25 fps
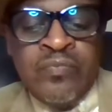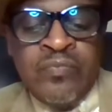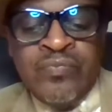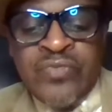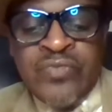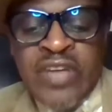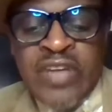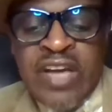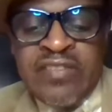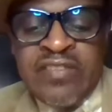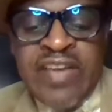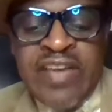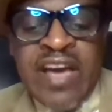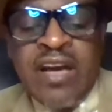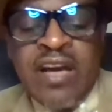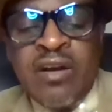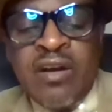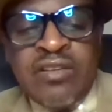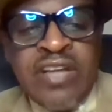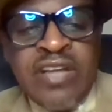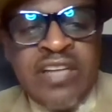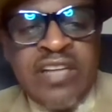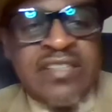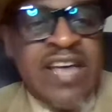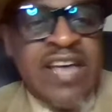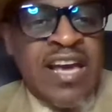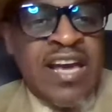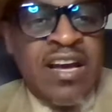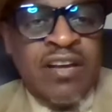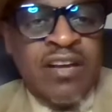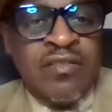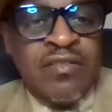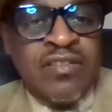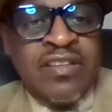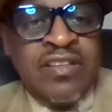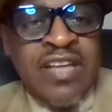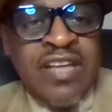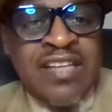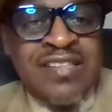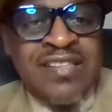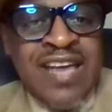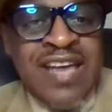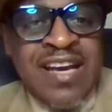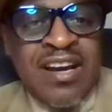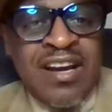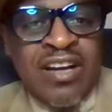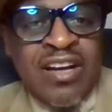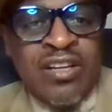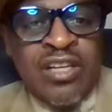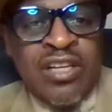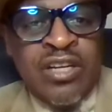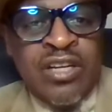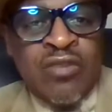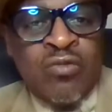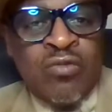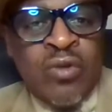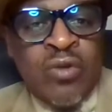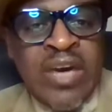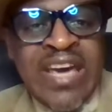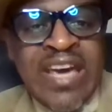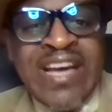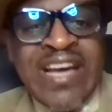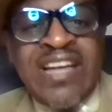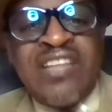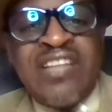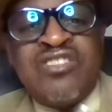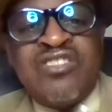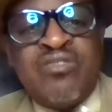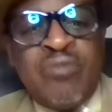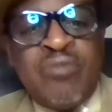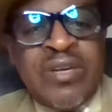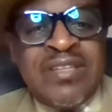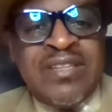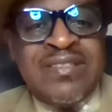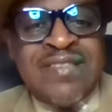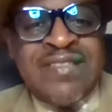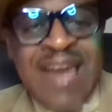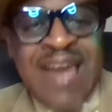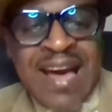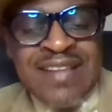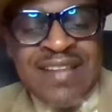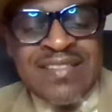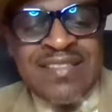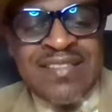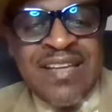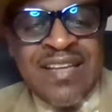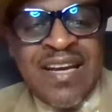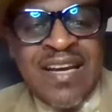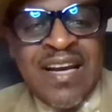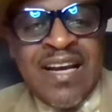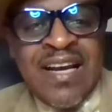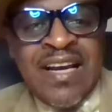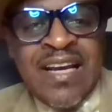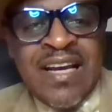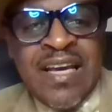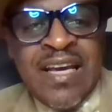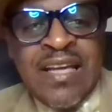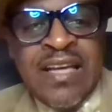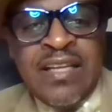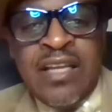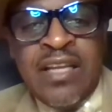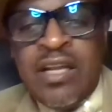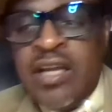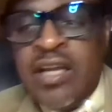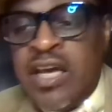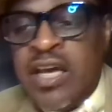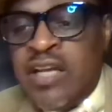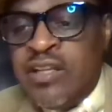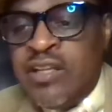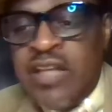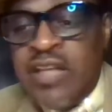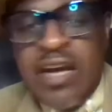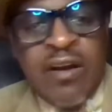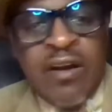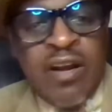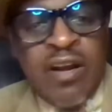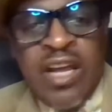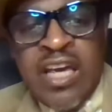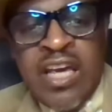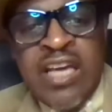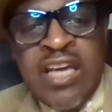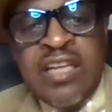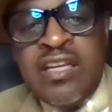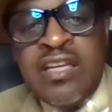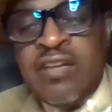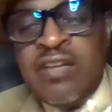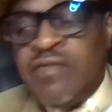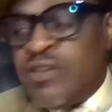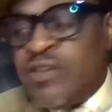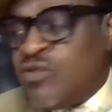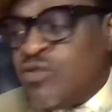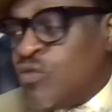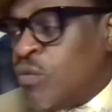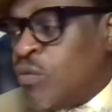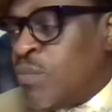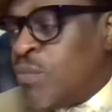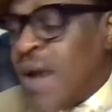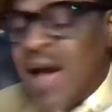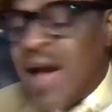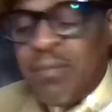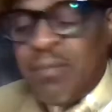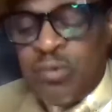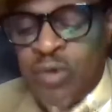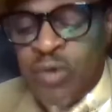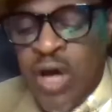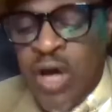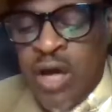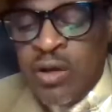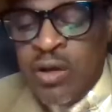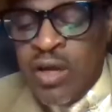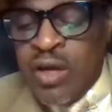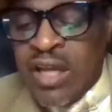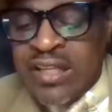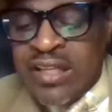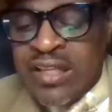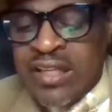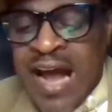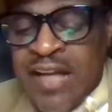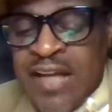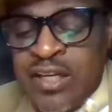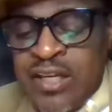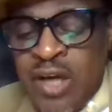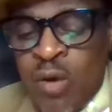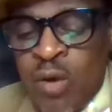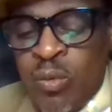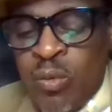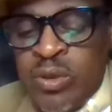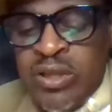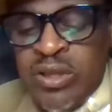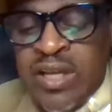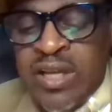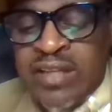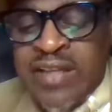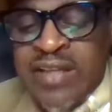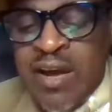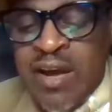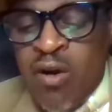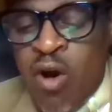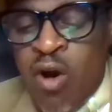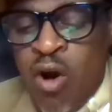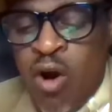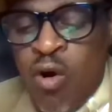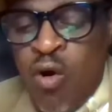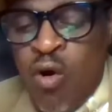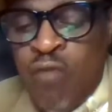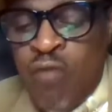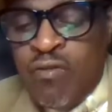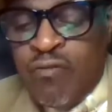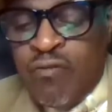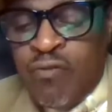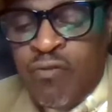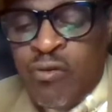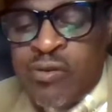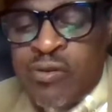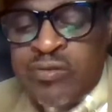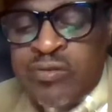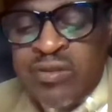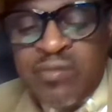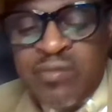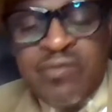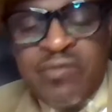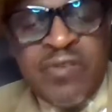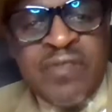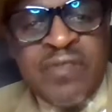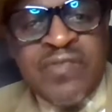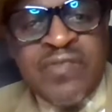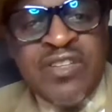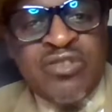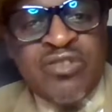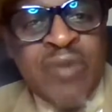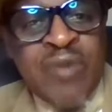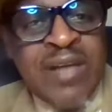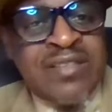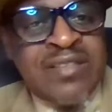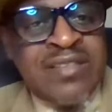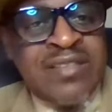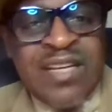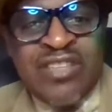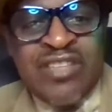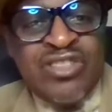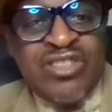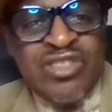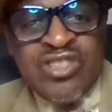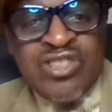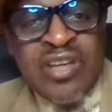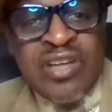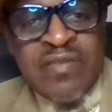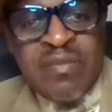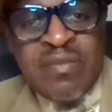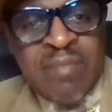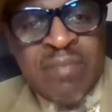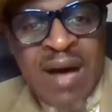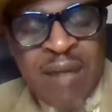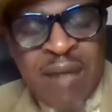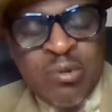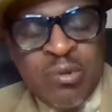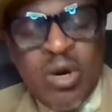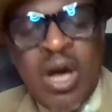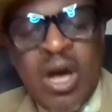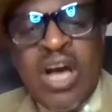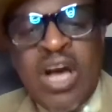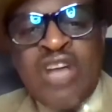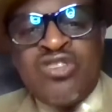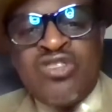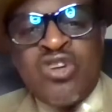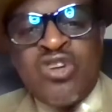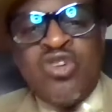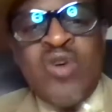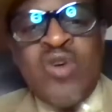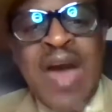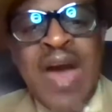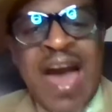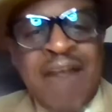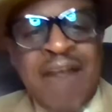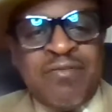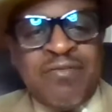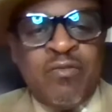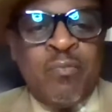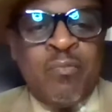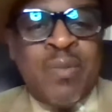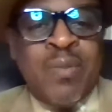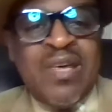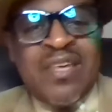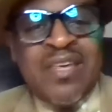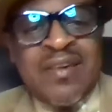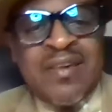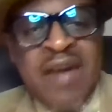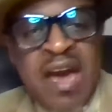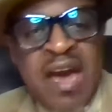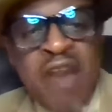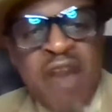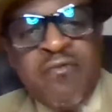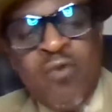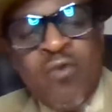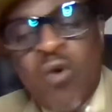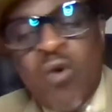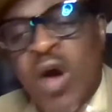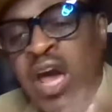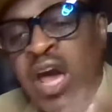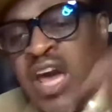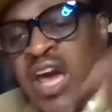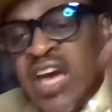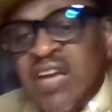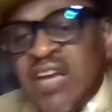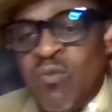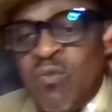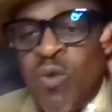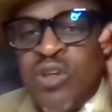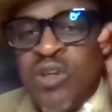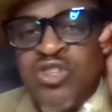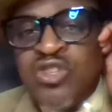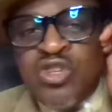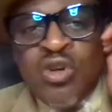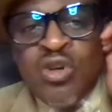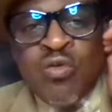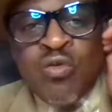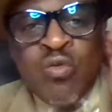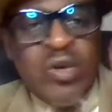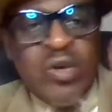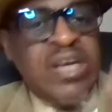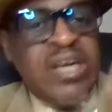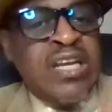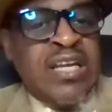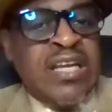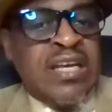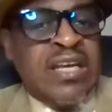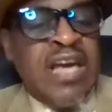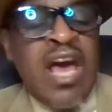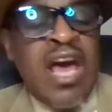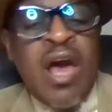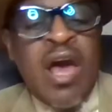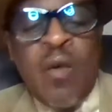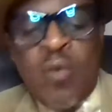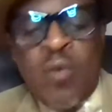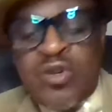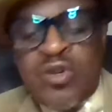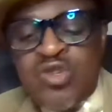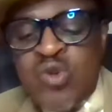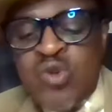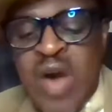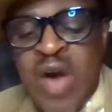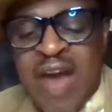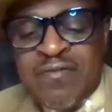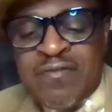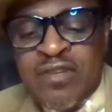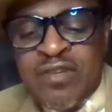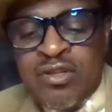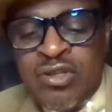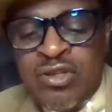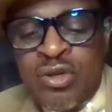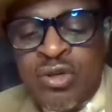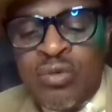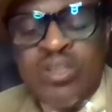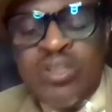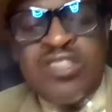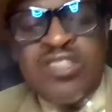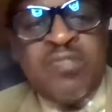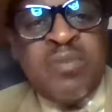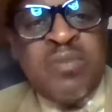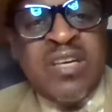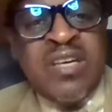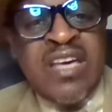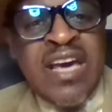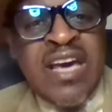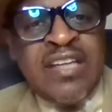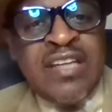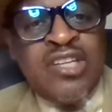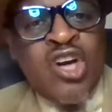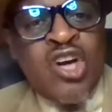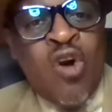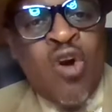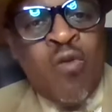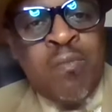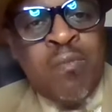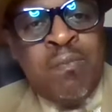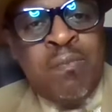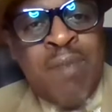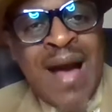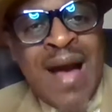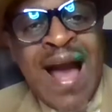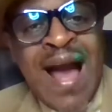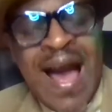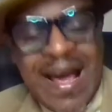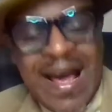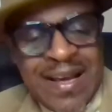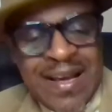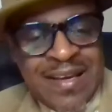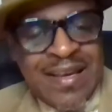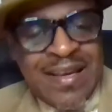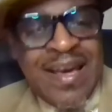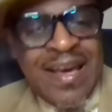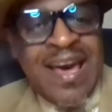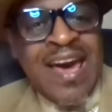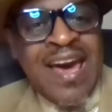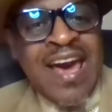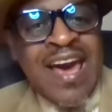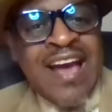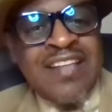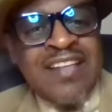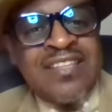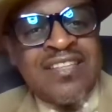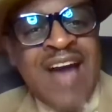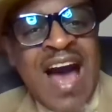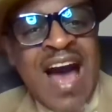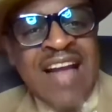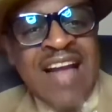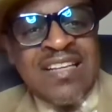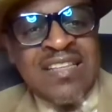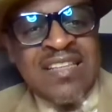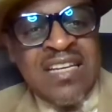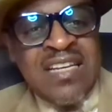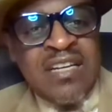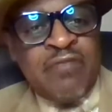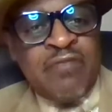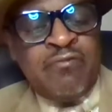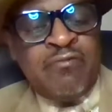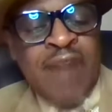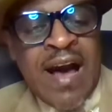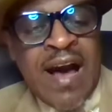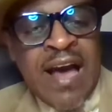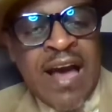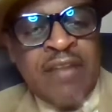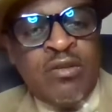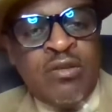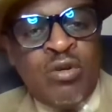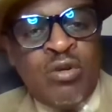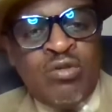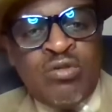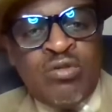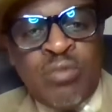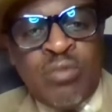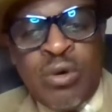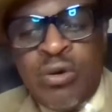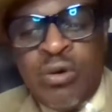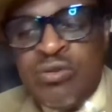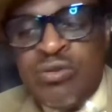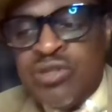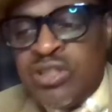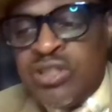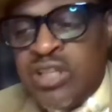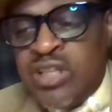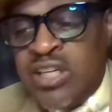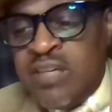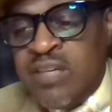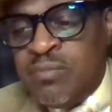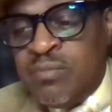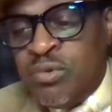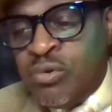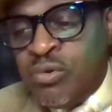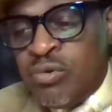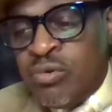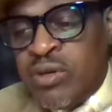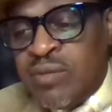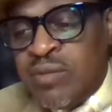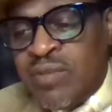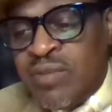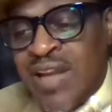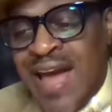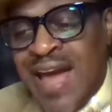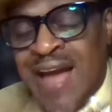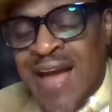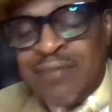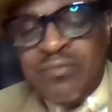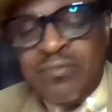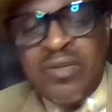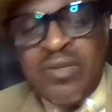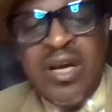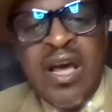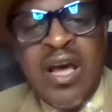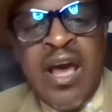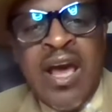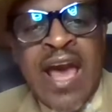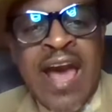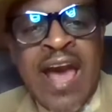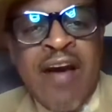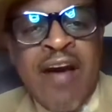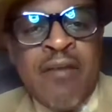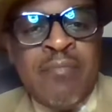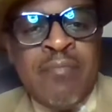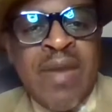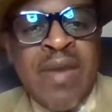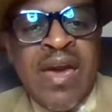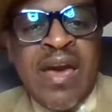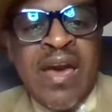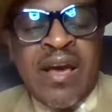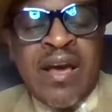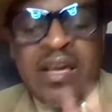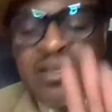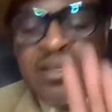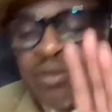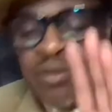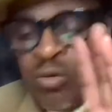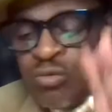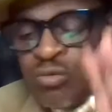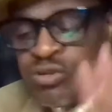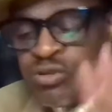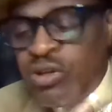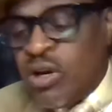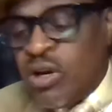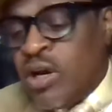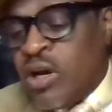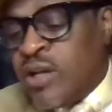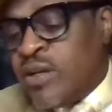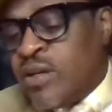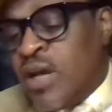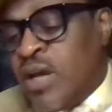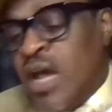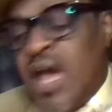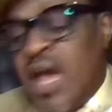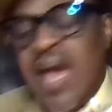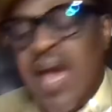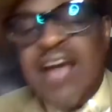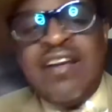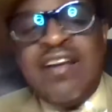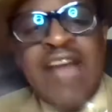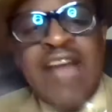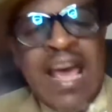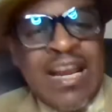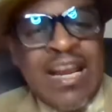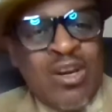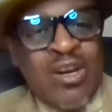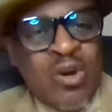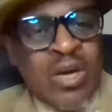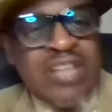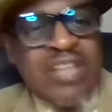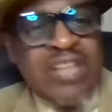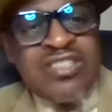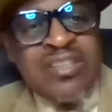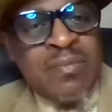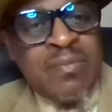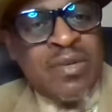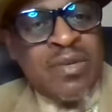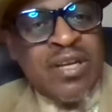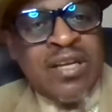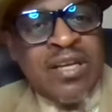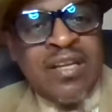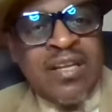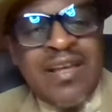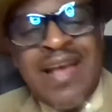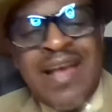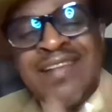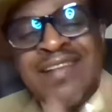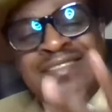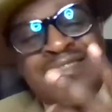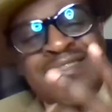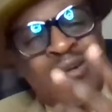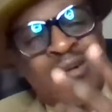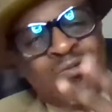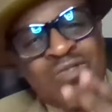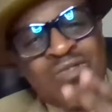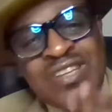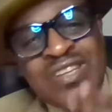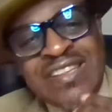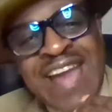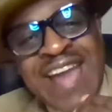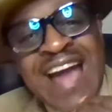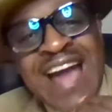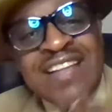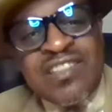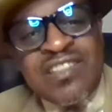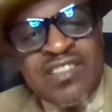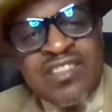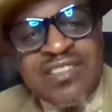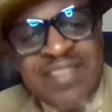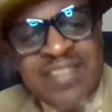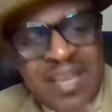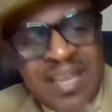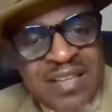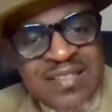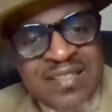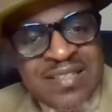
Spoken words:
They take a literal English written text in their individual Bible, not knowing that there are over 450 translations of the Bible. So you have to be careful in what you're reading. And what you have to do is to begin to go back and to identify those words in the Hebrew, Greek, Latin, Aramaic, and those and look at some of the, and so that takes